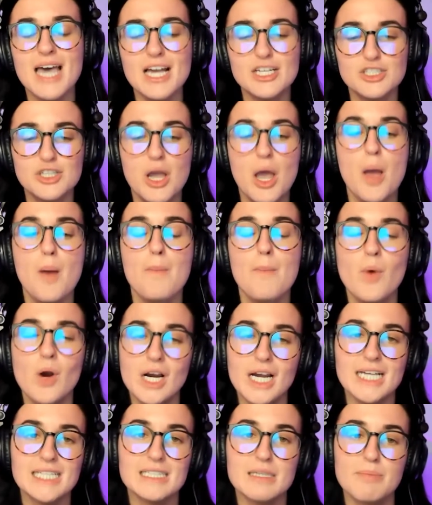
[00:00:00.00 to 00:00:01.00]
slash
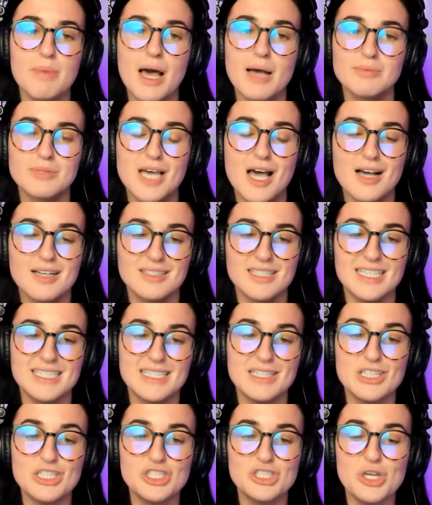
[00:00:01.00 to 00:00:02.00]
Morgan's Pop Talks.
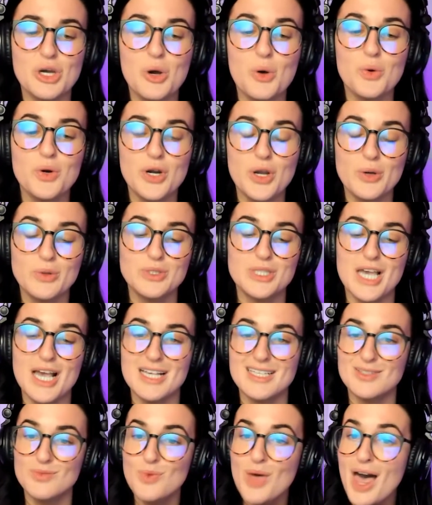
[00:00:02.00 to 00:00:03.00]
It's in the show notes
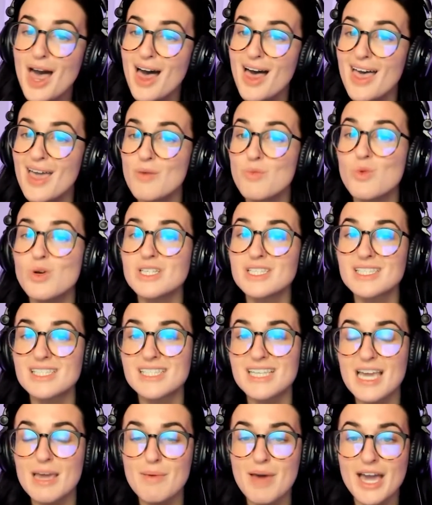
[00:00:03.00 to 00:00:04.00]
as well. And we'll
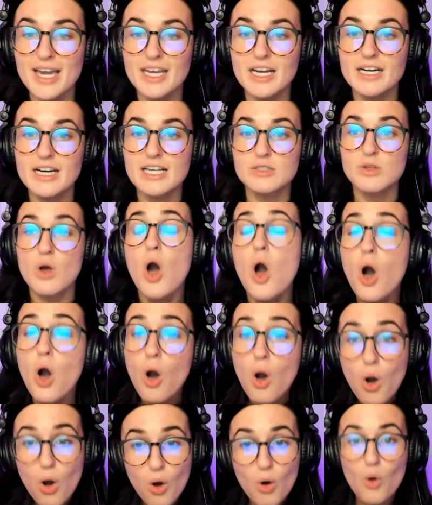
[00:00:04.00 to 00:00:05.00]
see you back here next.
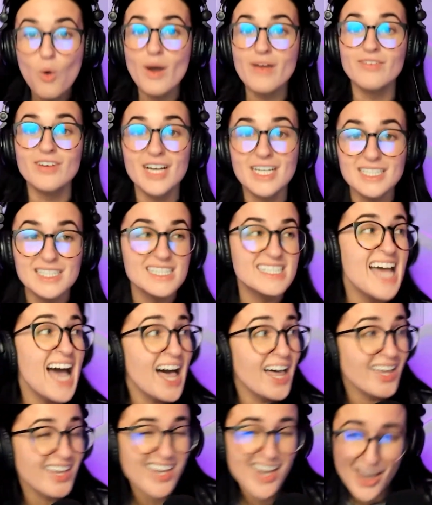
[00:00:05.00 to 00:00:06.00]
Oh, I forgot to
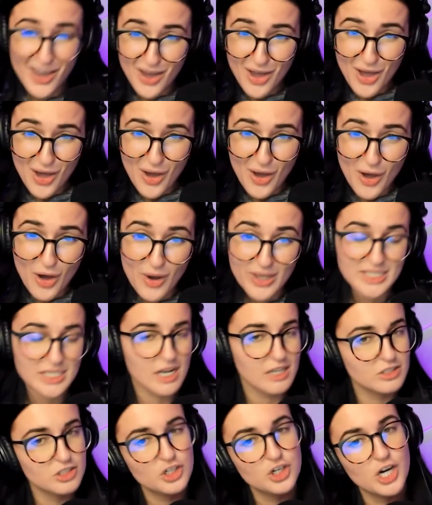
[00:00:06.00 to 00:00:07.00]
tell you. I
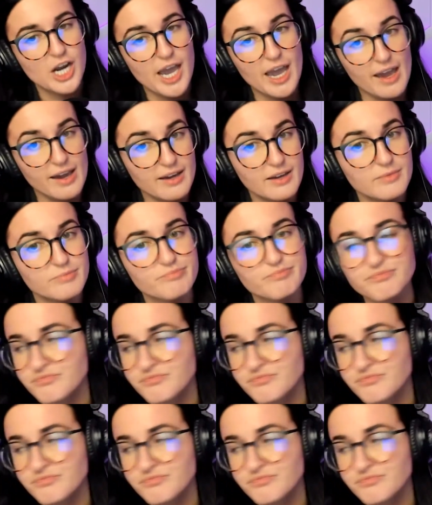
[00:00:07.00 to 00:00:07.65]
talked to Craig.